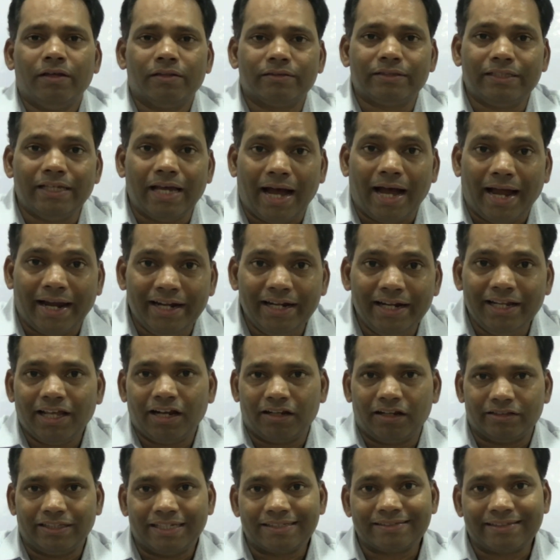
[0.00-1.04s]
the
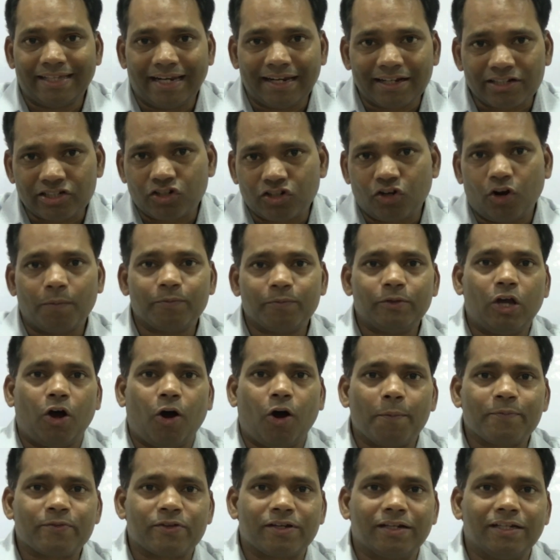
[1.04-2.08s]
ideal, the selection of the
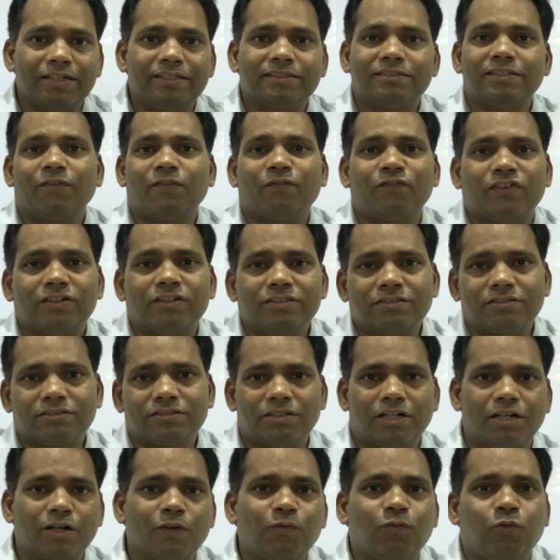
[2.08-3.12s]
optional is the first
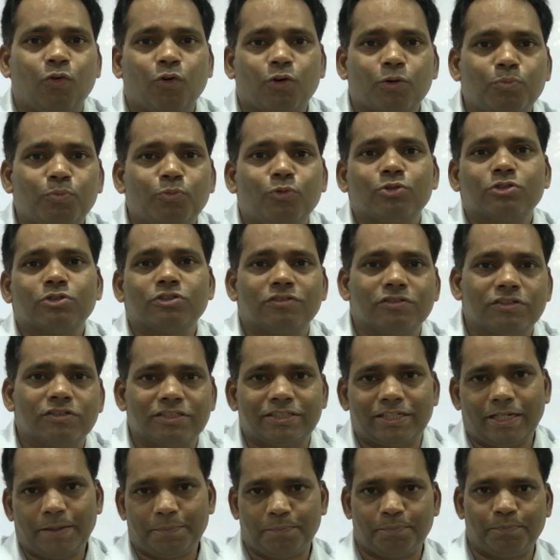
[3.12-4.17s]
and foremost
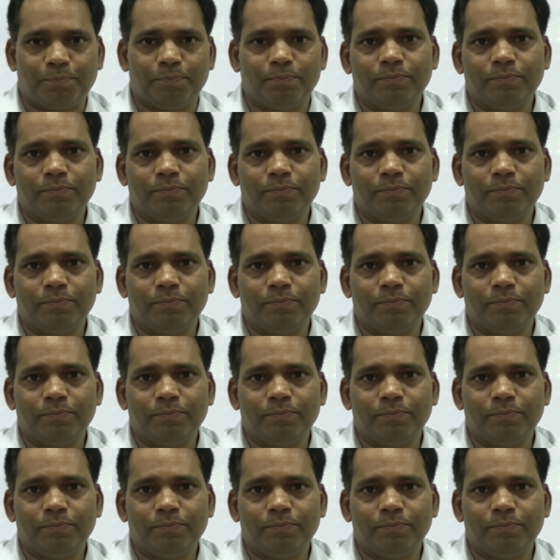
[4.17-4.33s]
step